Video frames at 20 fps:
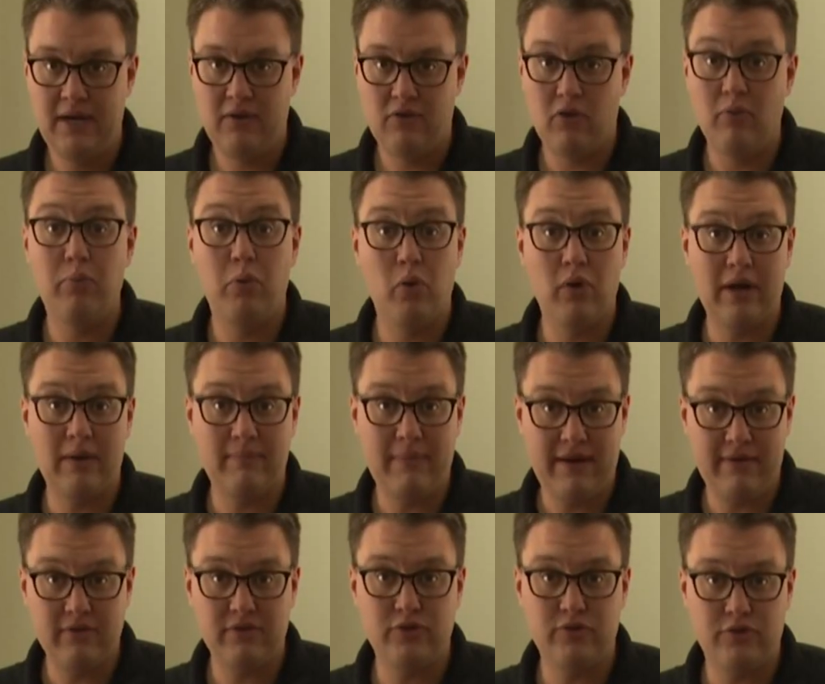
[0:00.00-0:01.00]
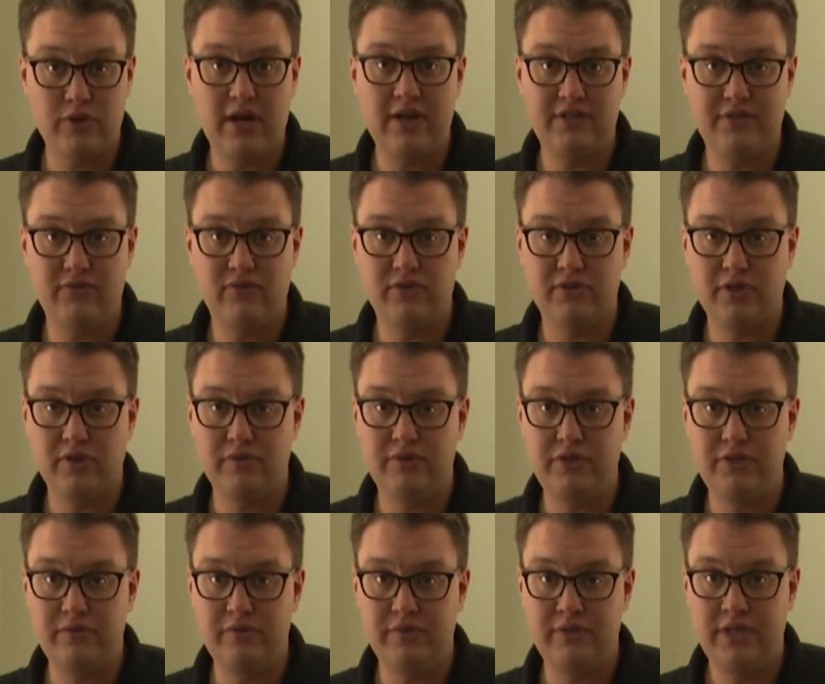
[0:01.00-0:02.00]
Reporting, Alex Osiris, First Coast
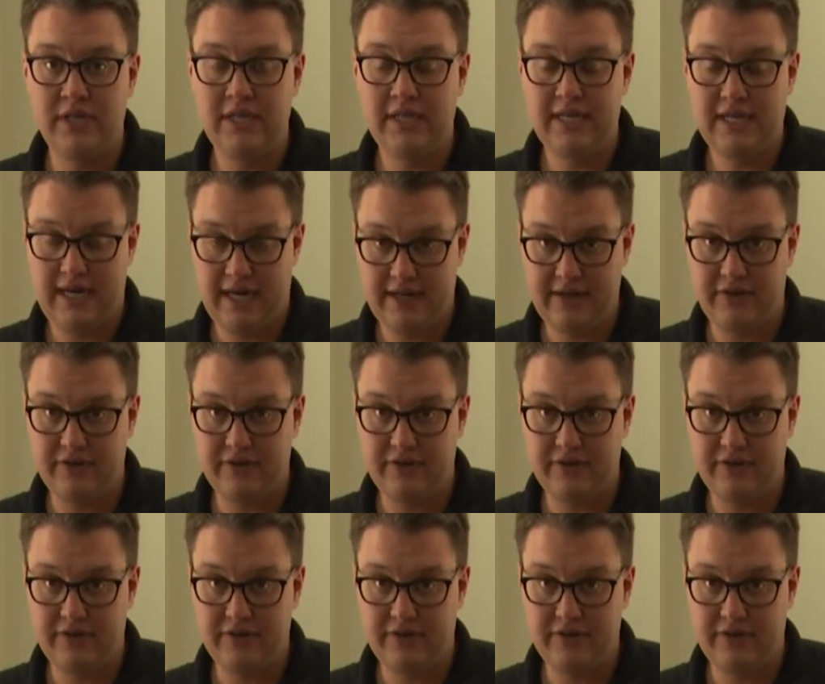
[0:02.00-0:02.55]
News, on your